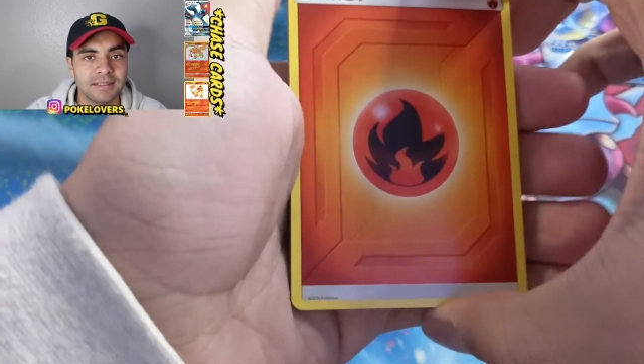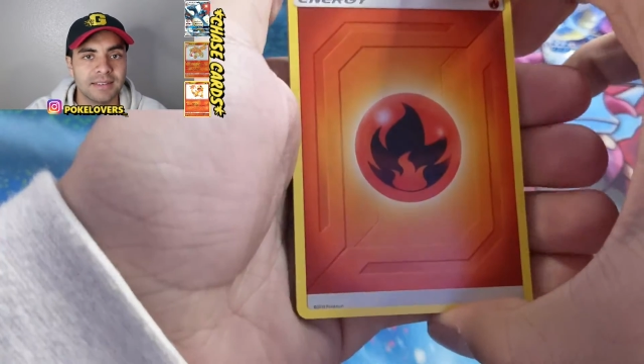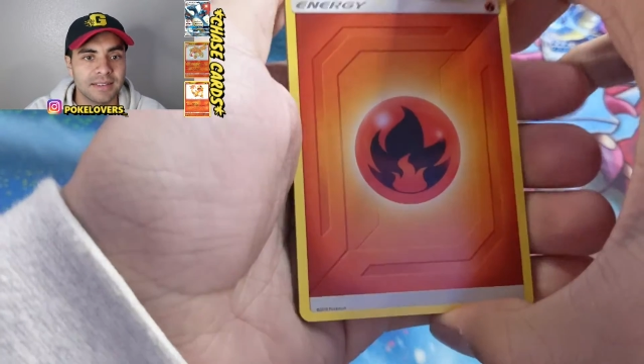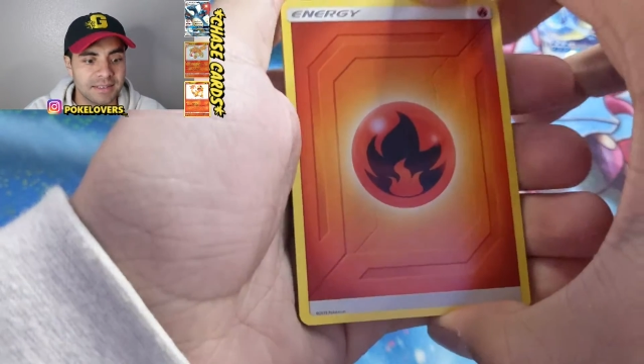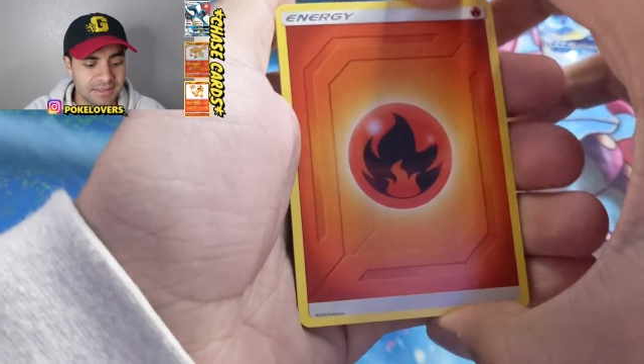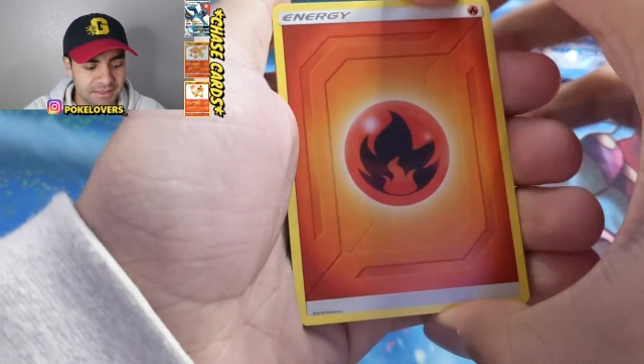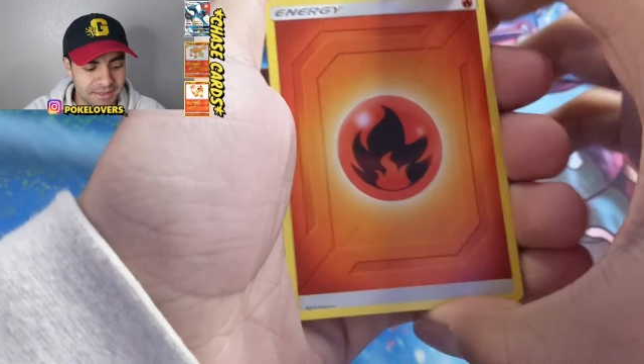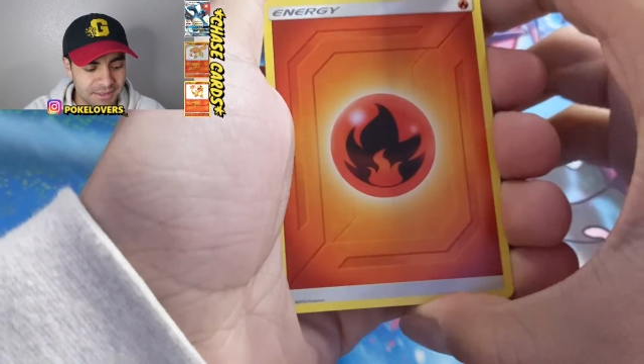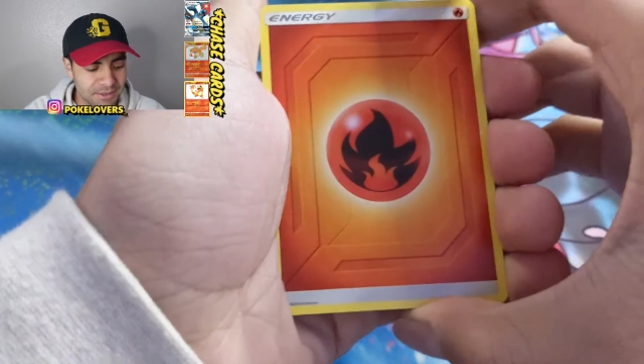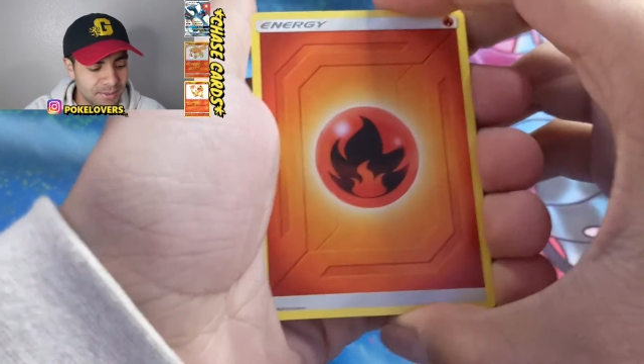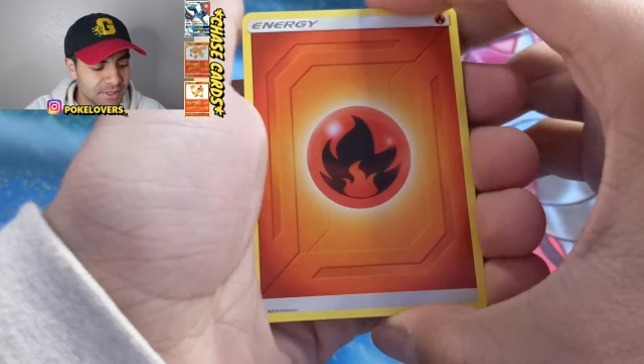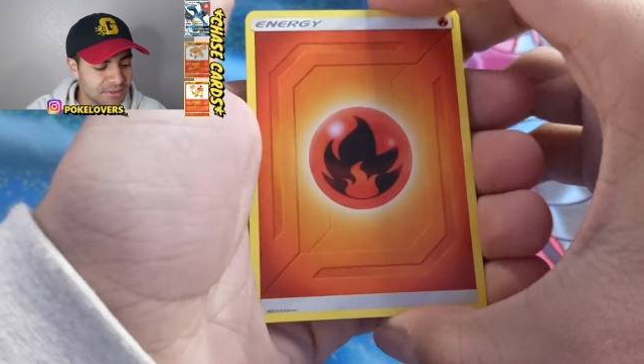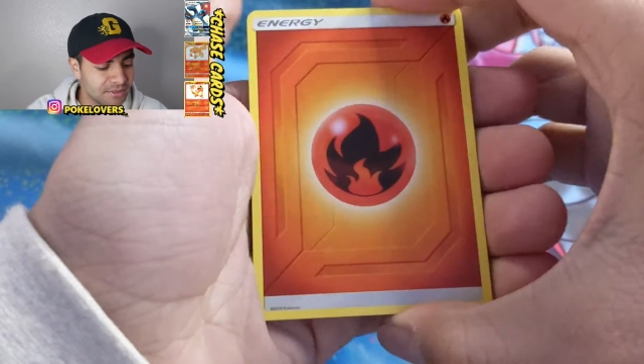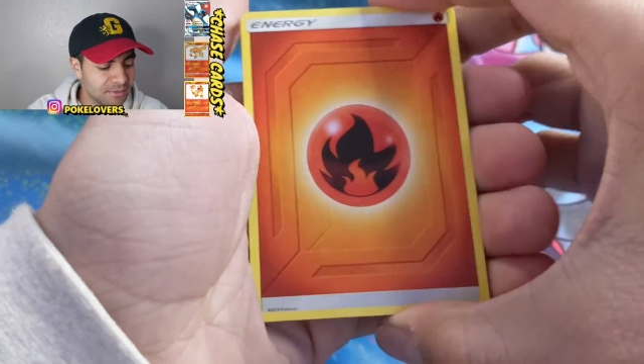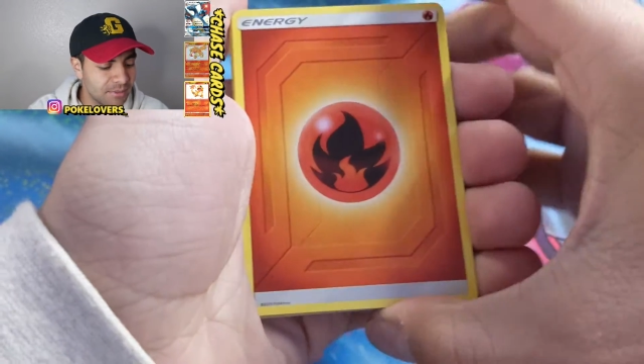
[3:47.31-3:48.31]
this is
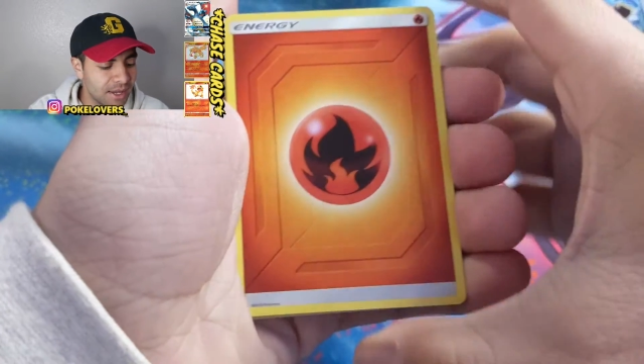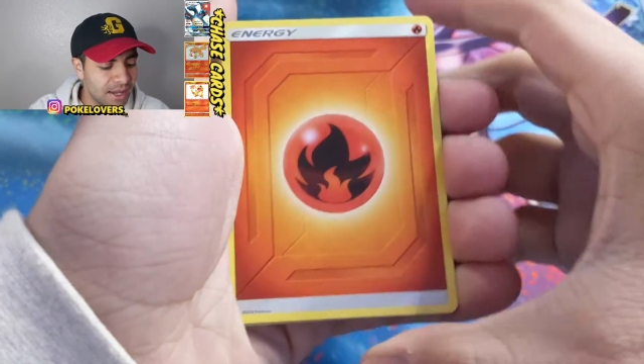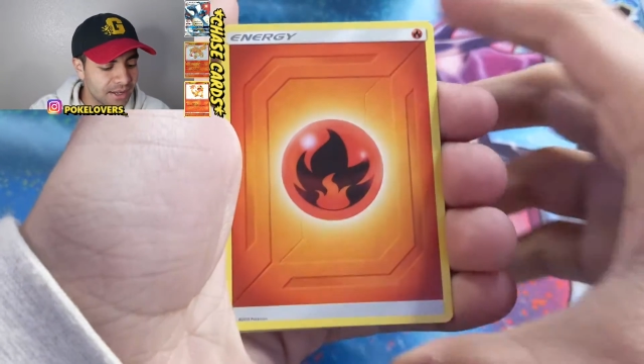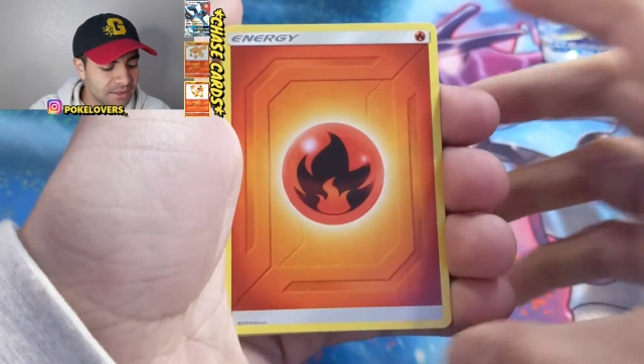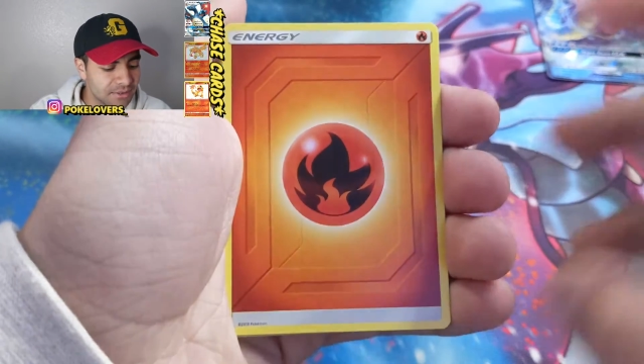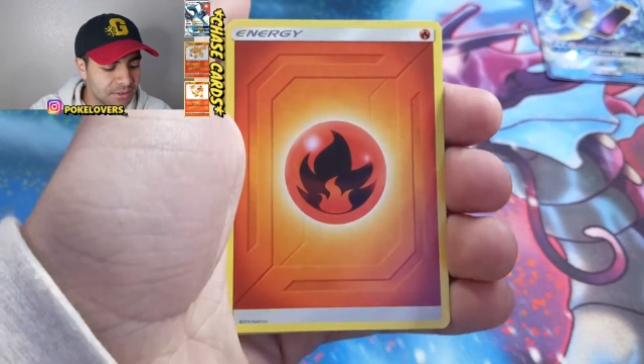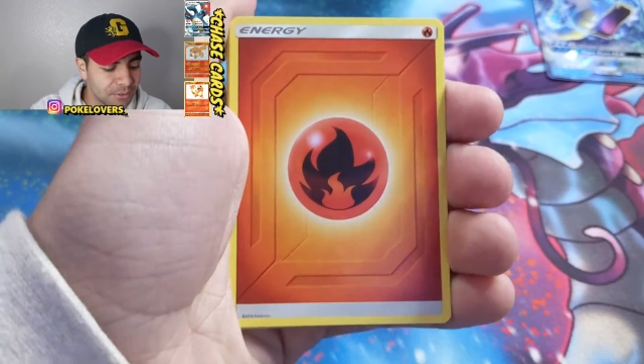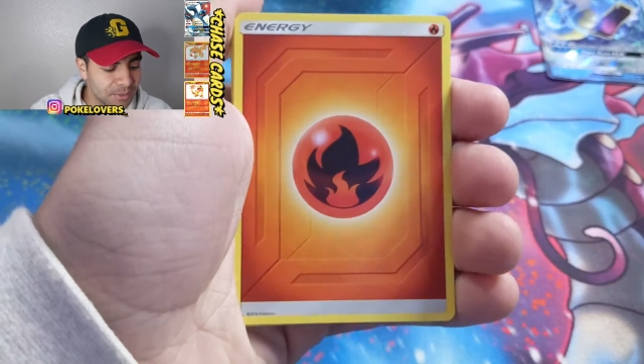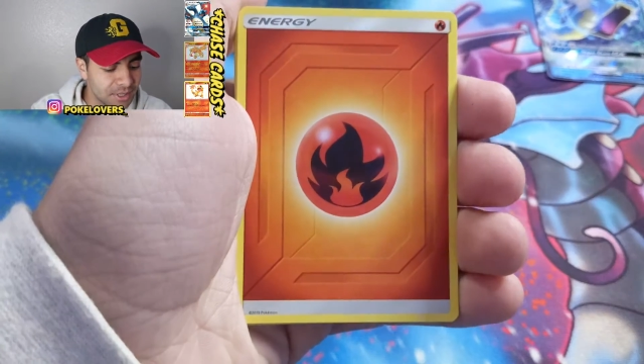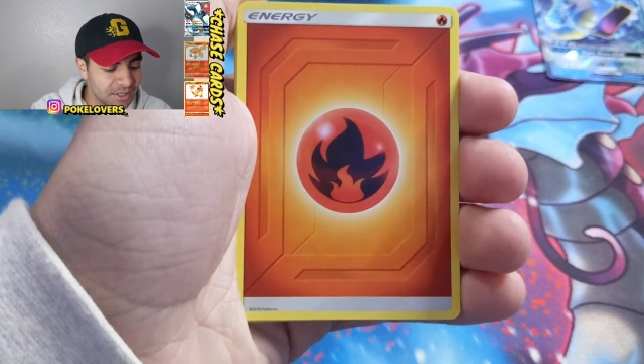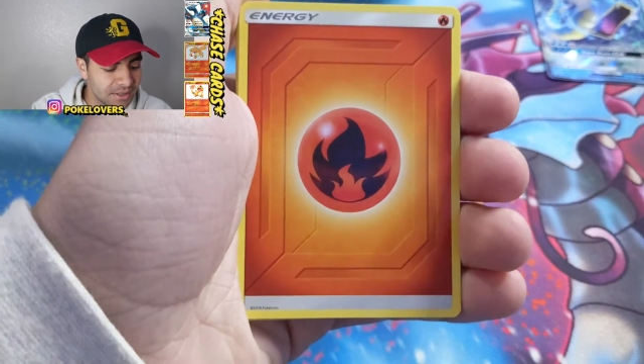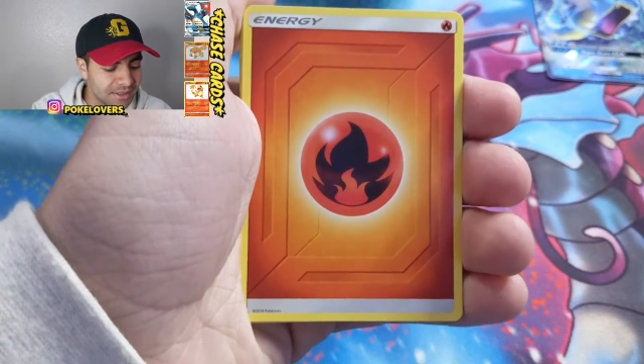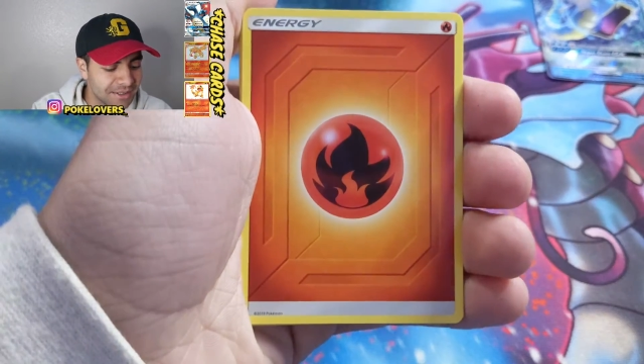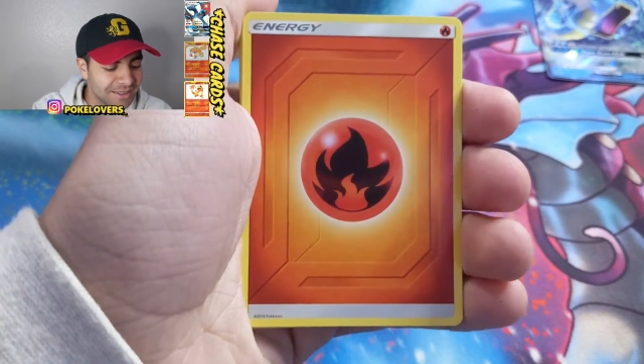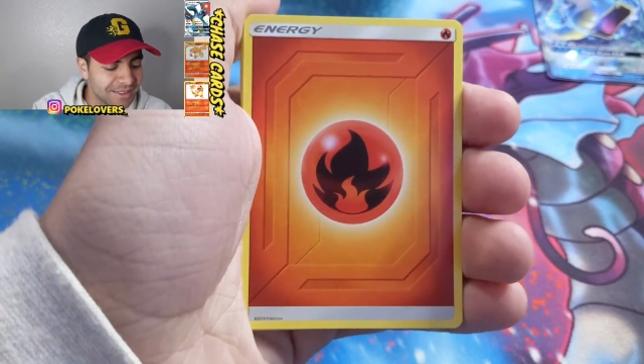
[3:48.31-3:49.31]
expensive packs for
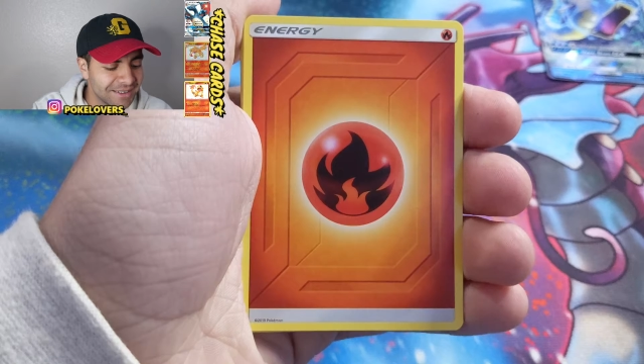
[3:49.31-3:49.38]
me.